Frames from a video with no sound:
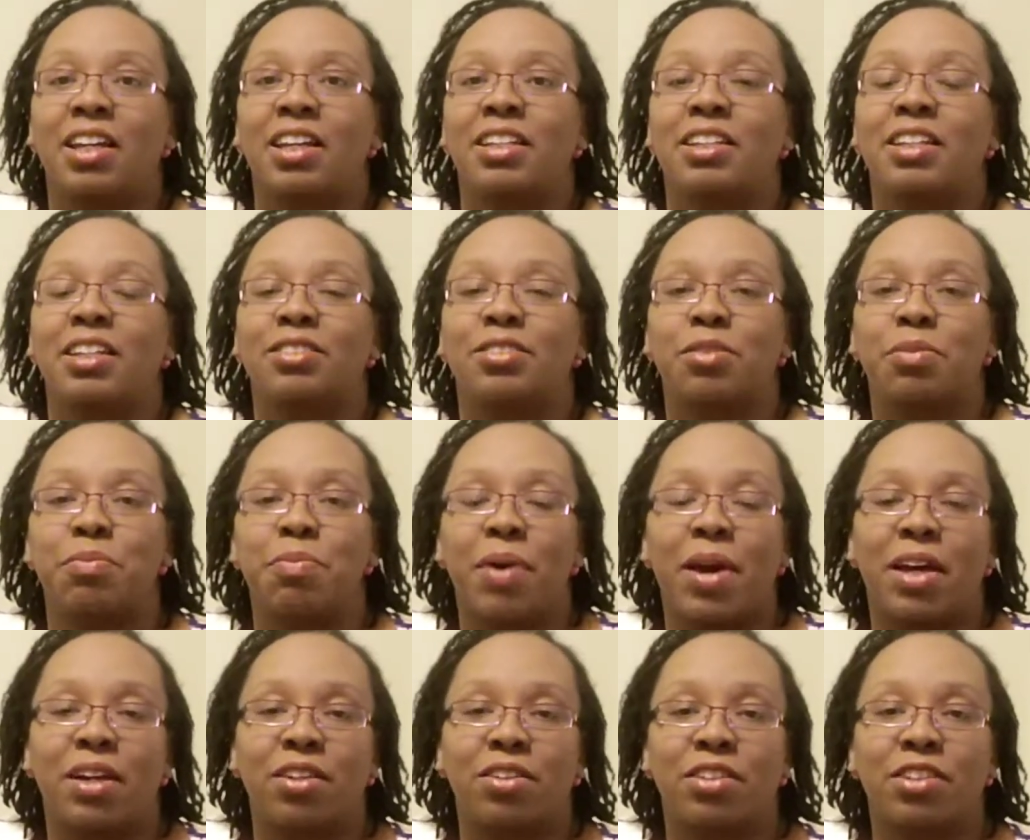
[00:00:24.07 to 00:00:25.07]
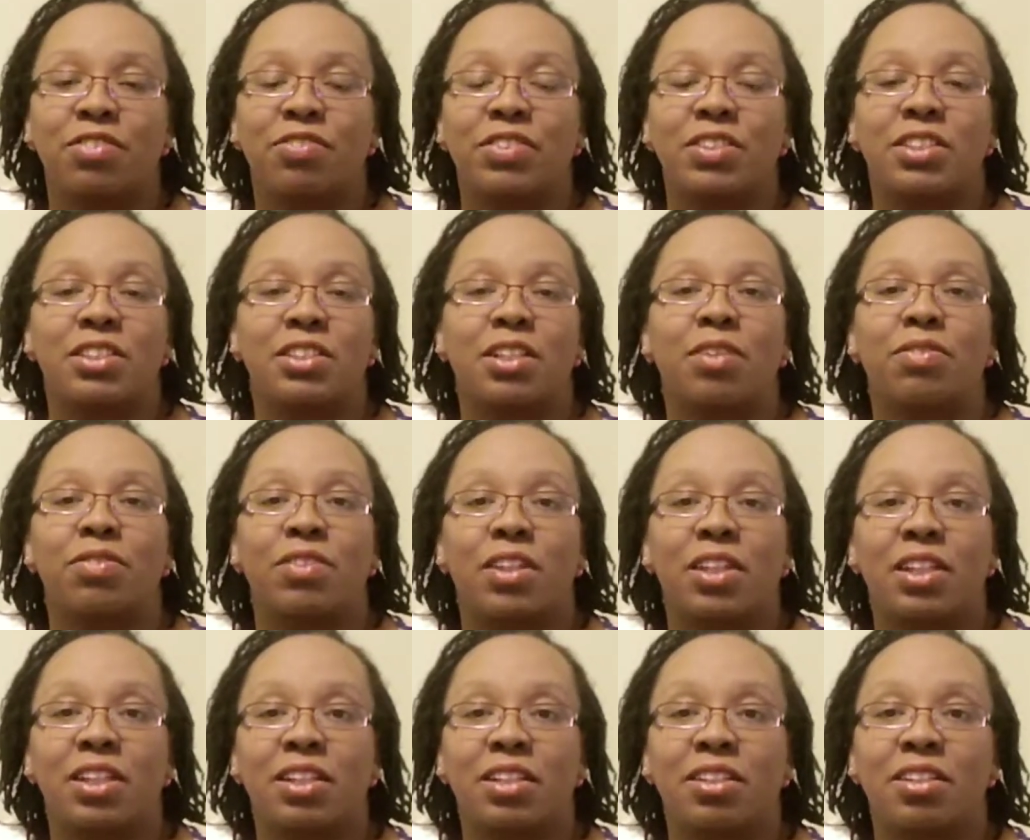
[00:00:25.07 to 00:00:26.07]
It doesn't matter if it's
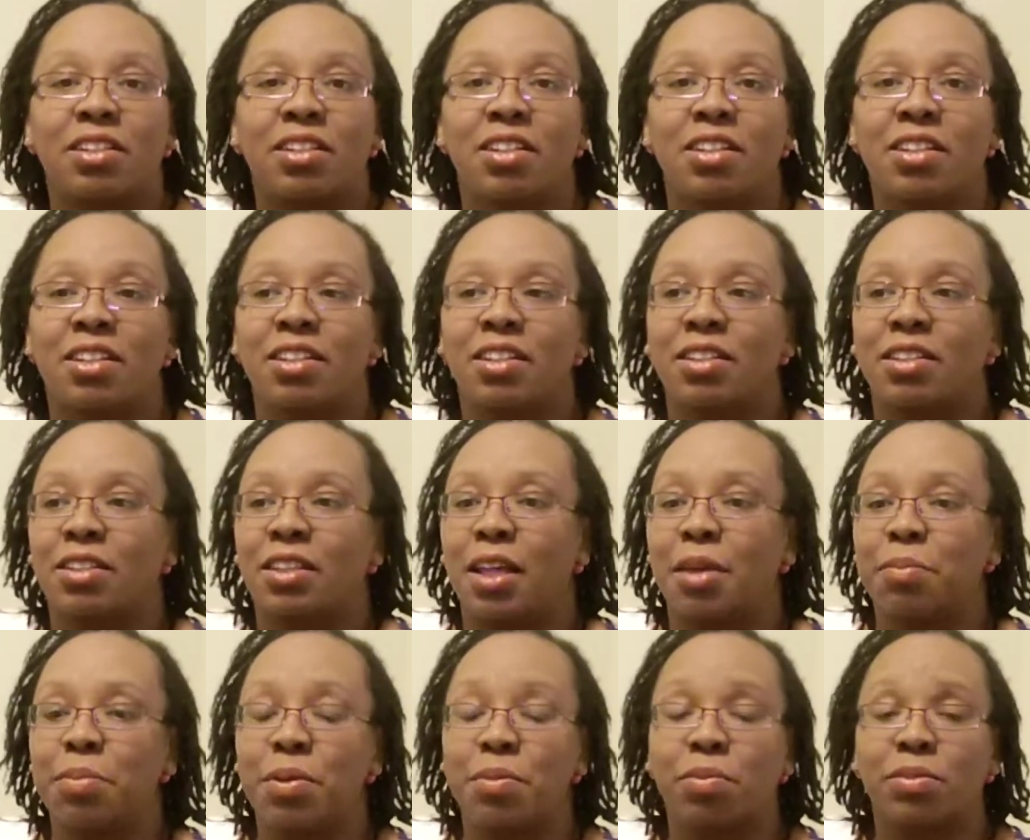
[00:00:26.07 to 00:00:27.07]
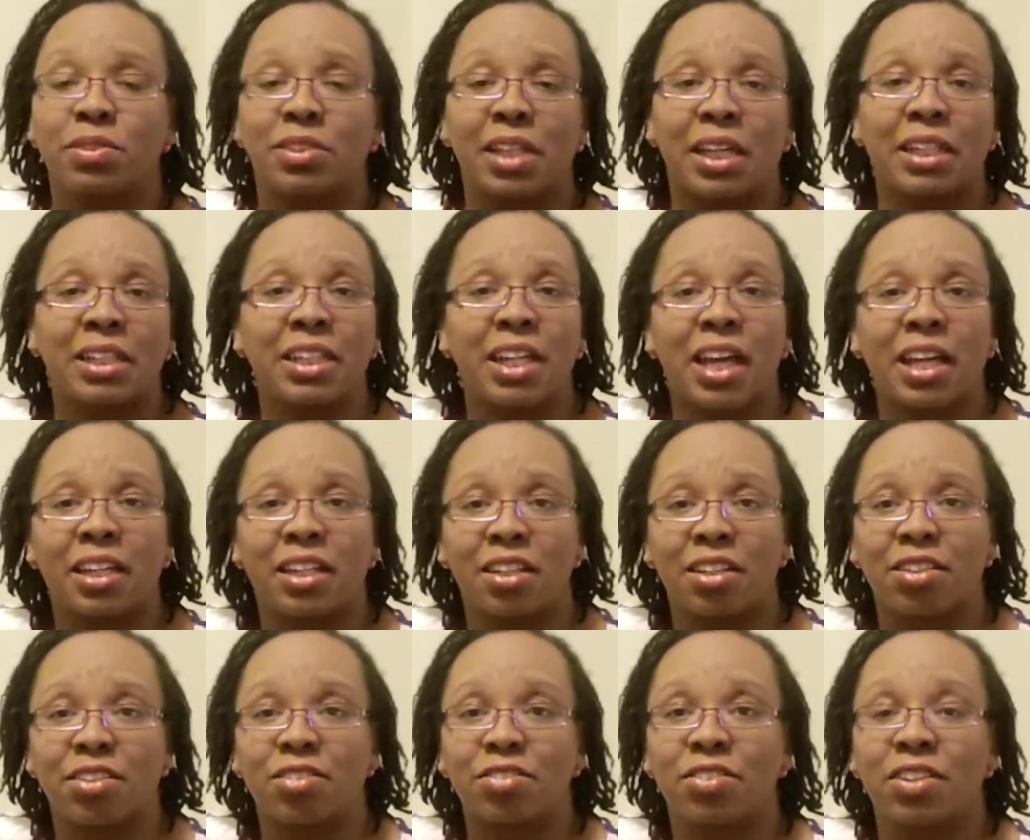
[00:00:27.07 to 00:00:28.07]
something that people say
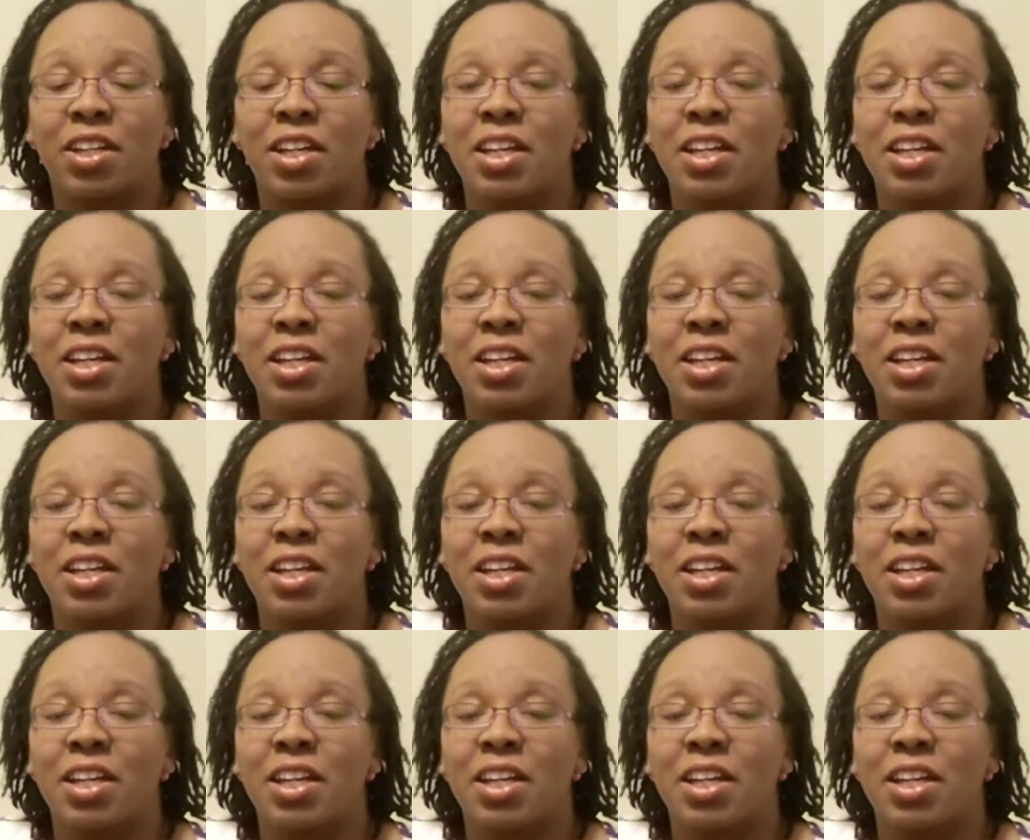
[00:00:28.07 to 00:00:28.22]
negative.